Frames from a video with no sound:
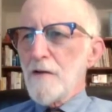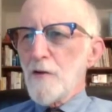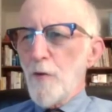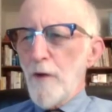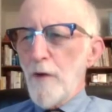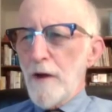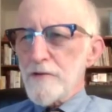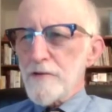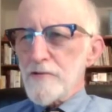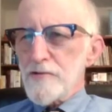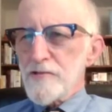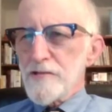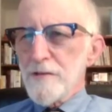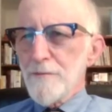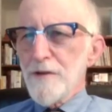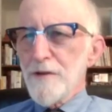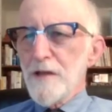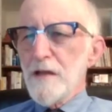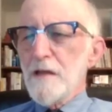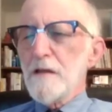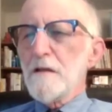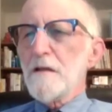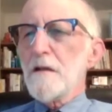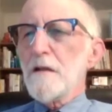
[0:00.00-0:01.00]

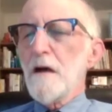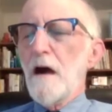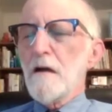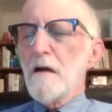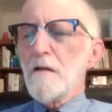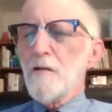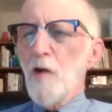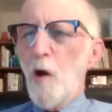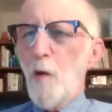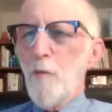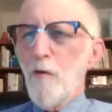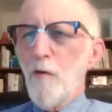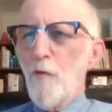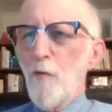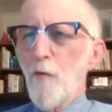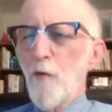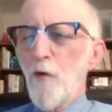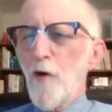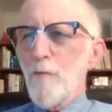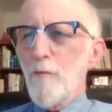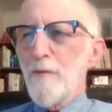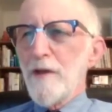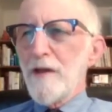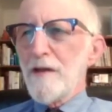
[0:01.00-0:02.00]
unquestionably, a global
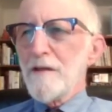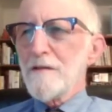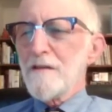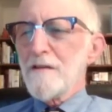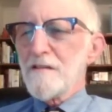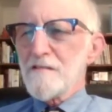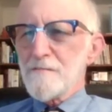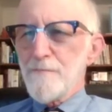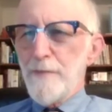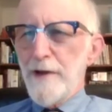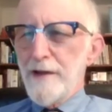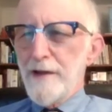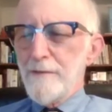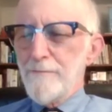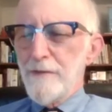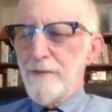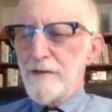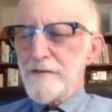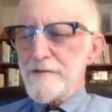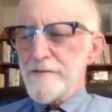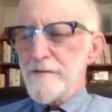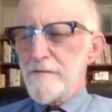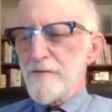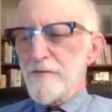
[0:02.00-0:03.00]
warming, despite
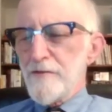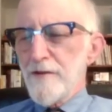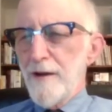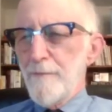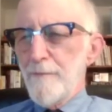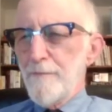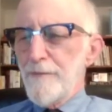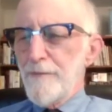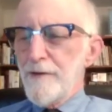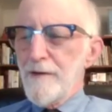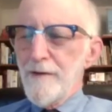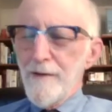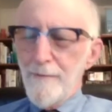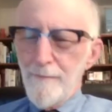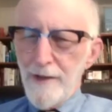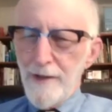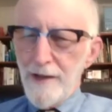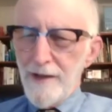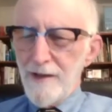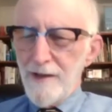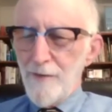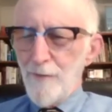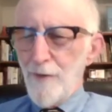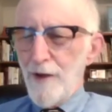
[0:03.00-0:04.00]
Mr. Trump,
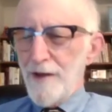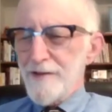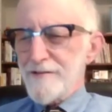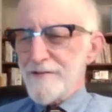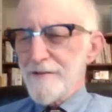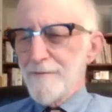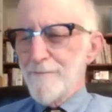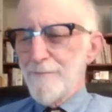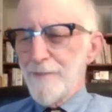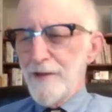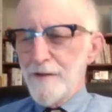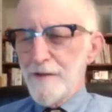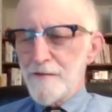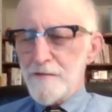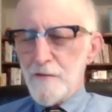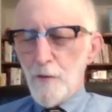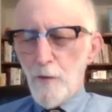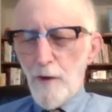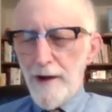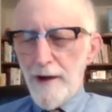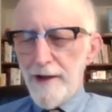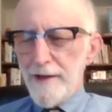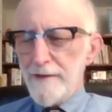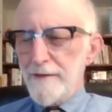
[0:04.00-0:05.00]
may he rest in peace
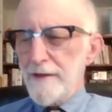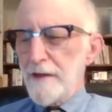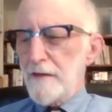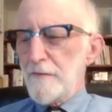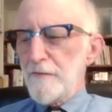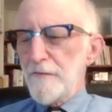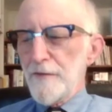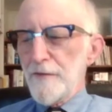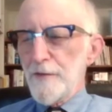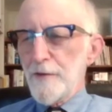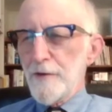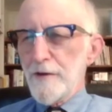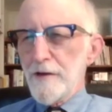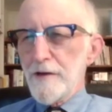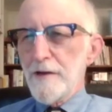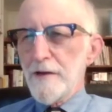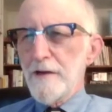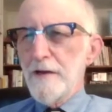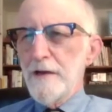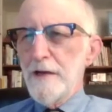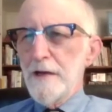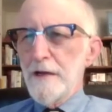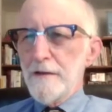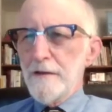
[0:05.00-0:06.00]
quietly in
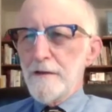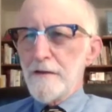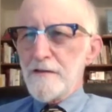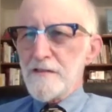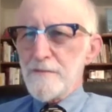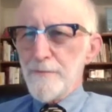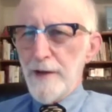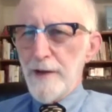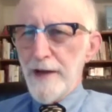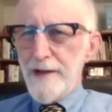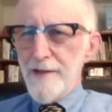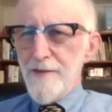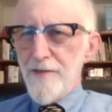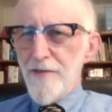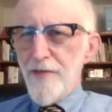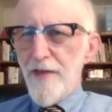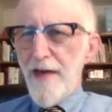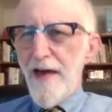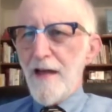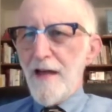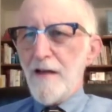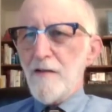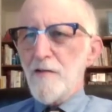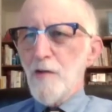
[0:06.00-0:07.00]
Florida. Despite
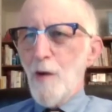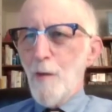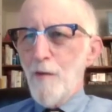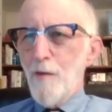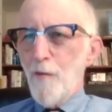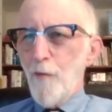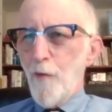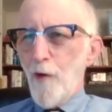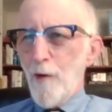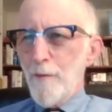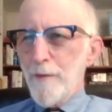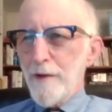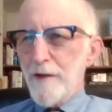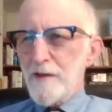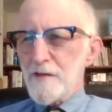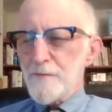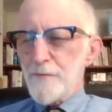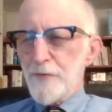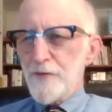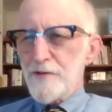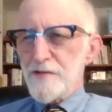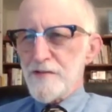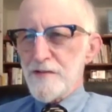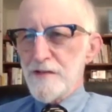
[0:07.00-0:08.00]
that, global warming is
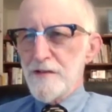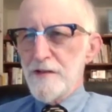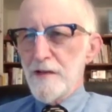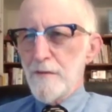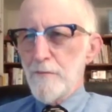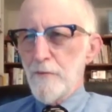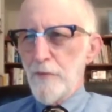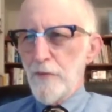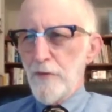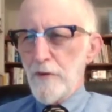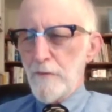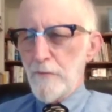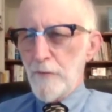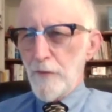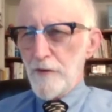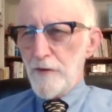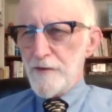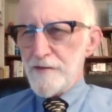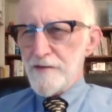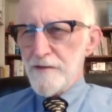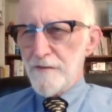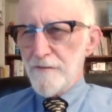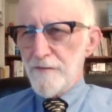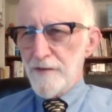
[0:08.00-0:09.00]
proceeding more and
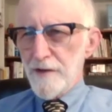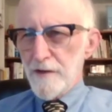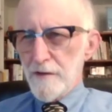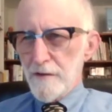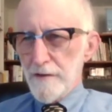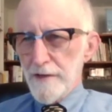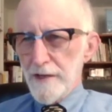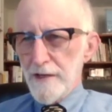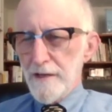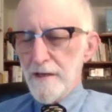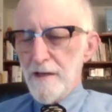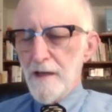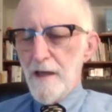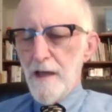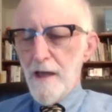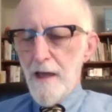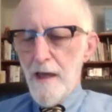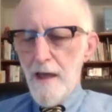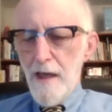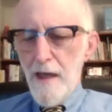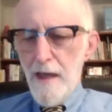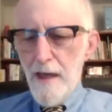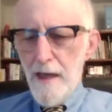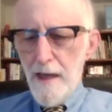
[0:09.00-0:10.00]
more severely.
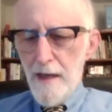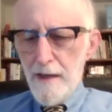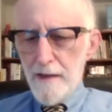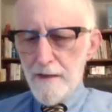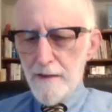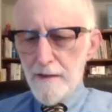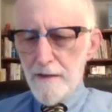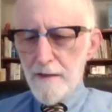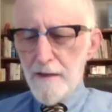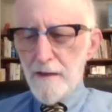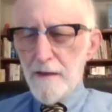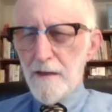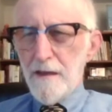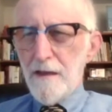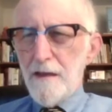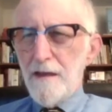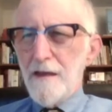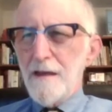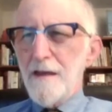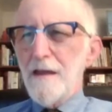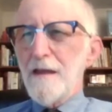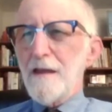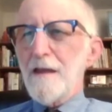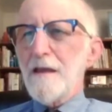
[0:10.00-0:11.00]
And
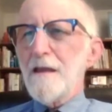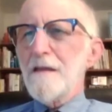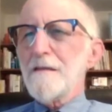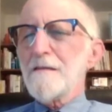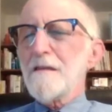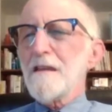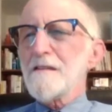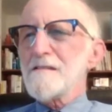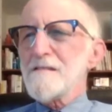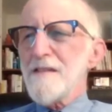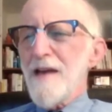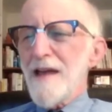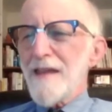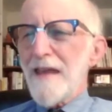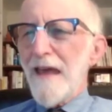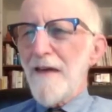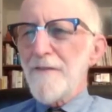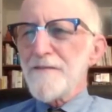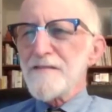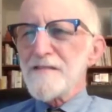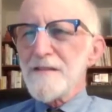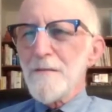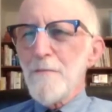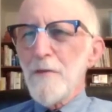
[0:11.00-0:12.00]
does that
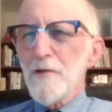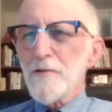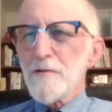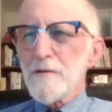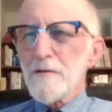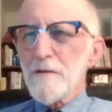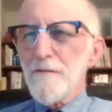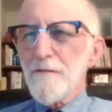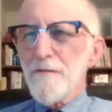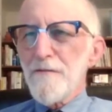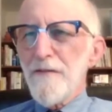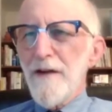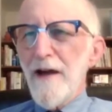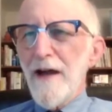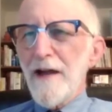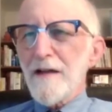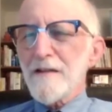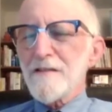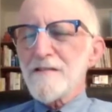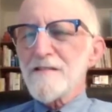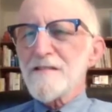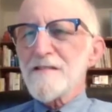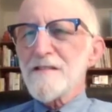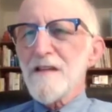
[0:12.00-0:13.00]
have similar
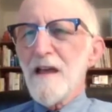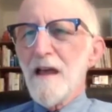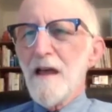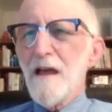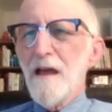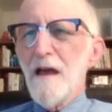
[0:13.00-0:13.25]
effects,